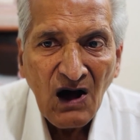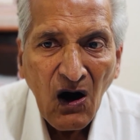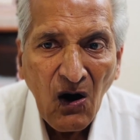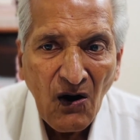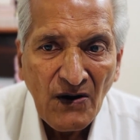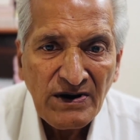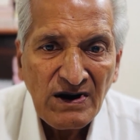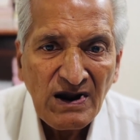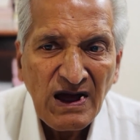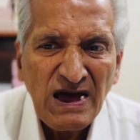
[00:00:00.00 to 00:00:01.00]
or
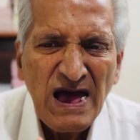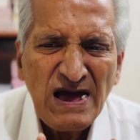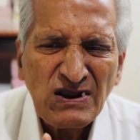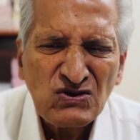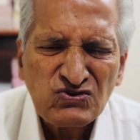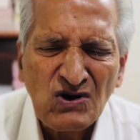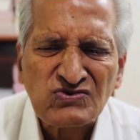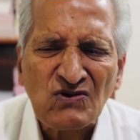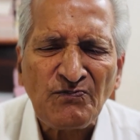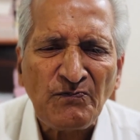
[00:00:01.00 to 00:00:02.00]
any sorts
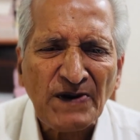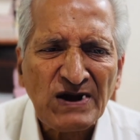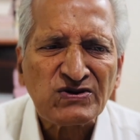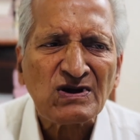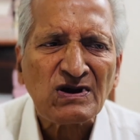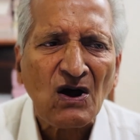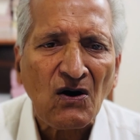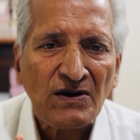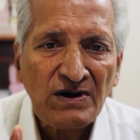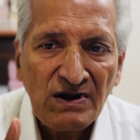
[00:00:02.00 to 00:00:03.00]
of pressure
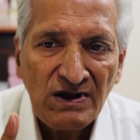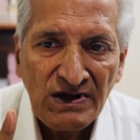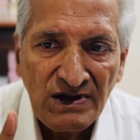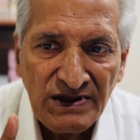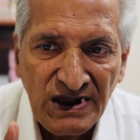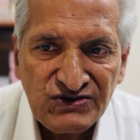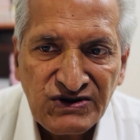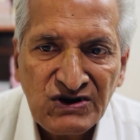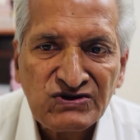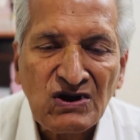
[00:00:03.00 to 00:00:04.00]
or
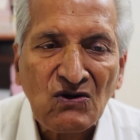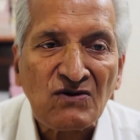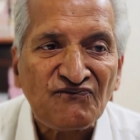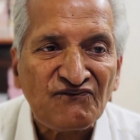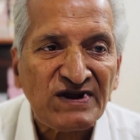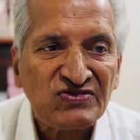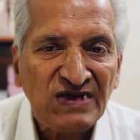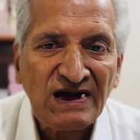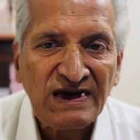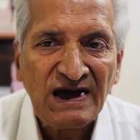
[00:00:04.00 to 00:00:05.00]
restriction on free
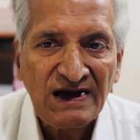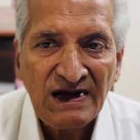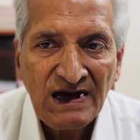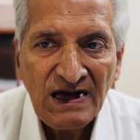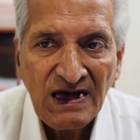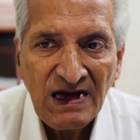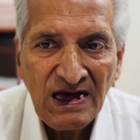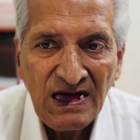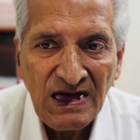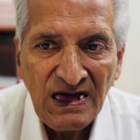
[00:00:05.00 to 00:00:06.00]
thinking.
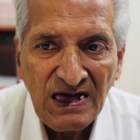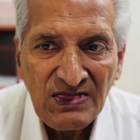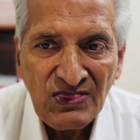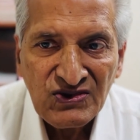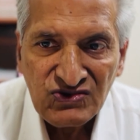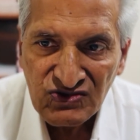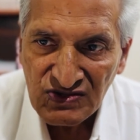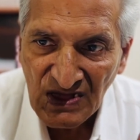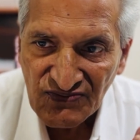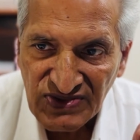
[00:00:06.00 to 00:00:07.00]
This is
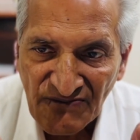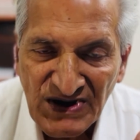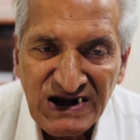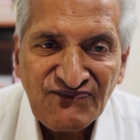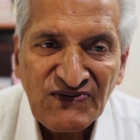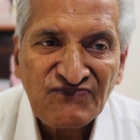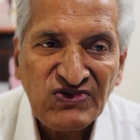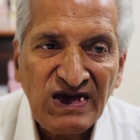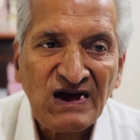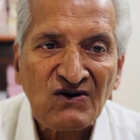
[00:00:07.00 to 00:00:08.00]
the
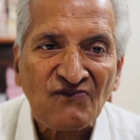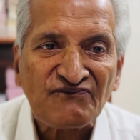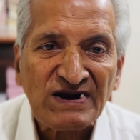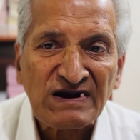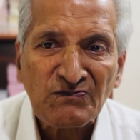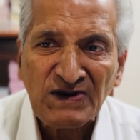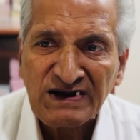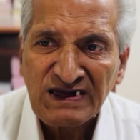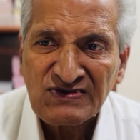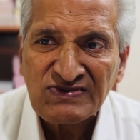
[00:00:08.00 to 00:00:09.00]
75th year of
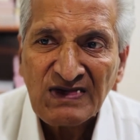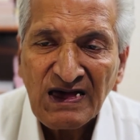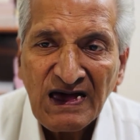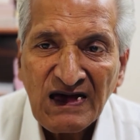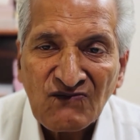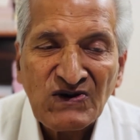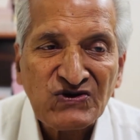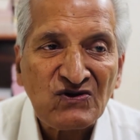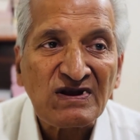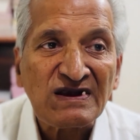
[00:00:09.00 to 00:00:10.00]
independence. We
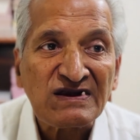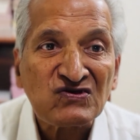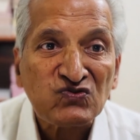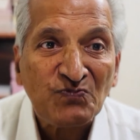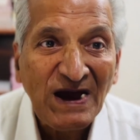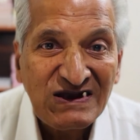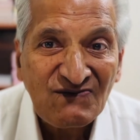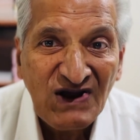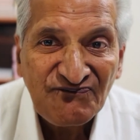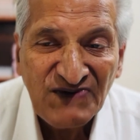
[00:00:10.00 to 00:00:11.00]
should respect
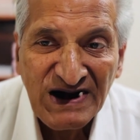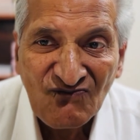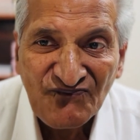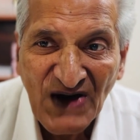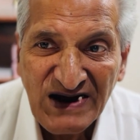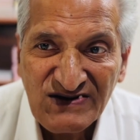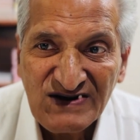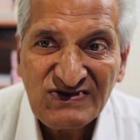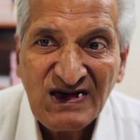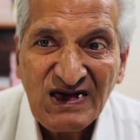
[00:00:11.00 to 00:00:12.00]
our freedom
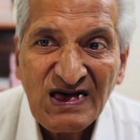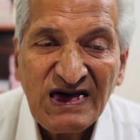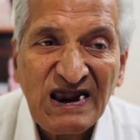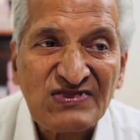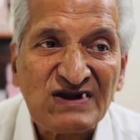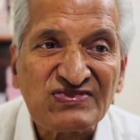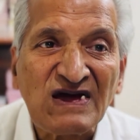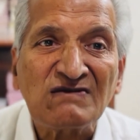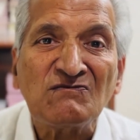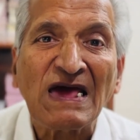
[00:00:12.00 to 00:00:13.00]
fighters rather
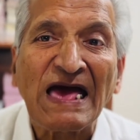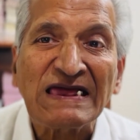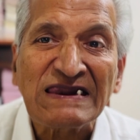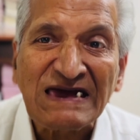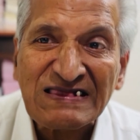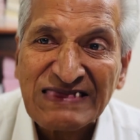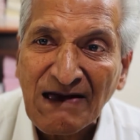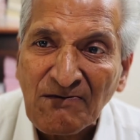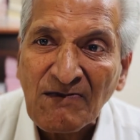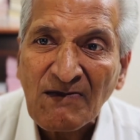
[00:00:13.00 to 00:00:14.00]
than maligning
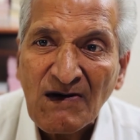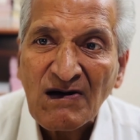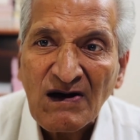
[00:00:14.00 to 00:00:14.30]
them